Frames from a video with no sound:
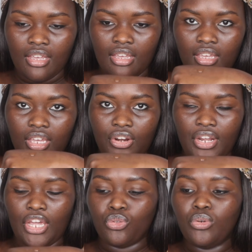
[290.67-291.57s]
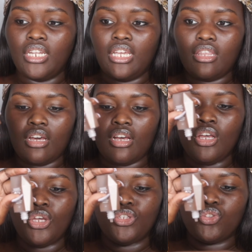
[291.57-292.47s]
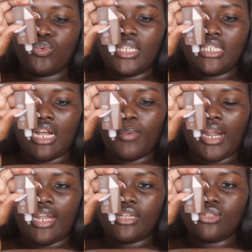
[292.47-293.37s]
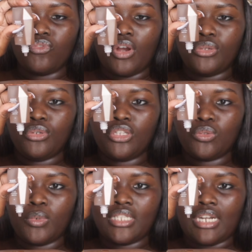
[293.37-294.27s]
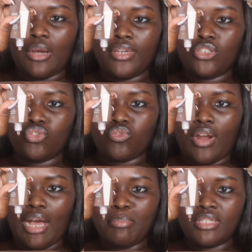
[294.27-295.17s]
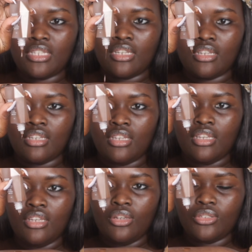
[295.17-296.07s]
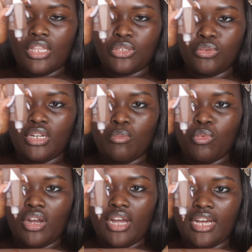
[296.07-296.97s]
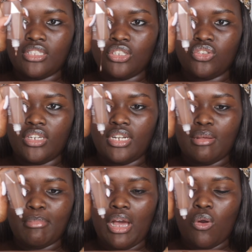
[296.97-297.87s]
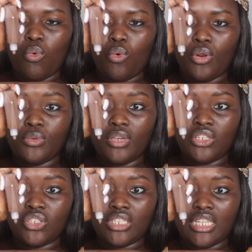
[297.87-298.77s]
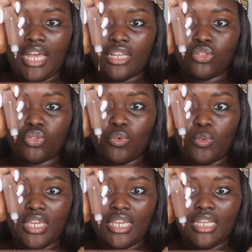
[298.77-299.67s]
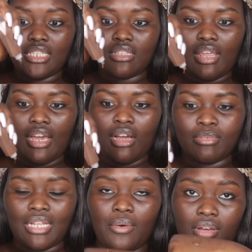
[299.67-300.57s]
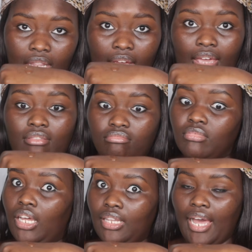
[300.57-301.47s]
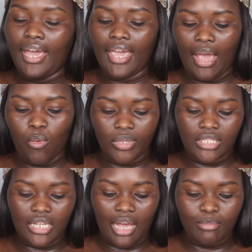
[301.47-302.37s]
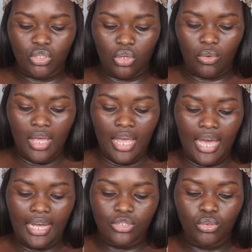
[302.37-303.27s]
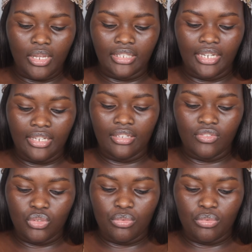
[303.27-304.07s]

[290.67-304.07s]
here, and you can either squeeze it out. What I like so far, you can squeeze it out in drops so that you get a more concentrated amount, or you can just like squeeze so that it comes out like a lot at one time. So I do like that it gives you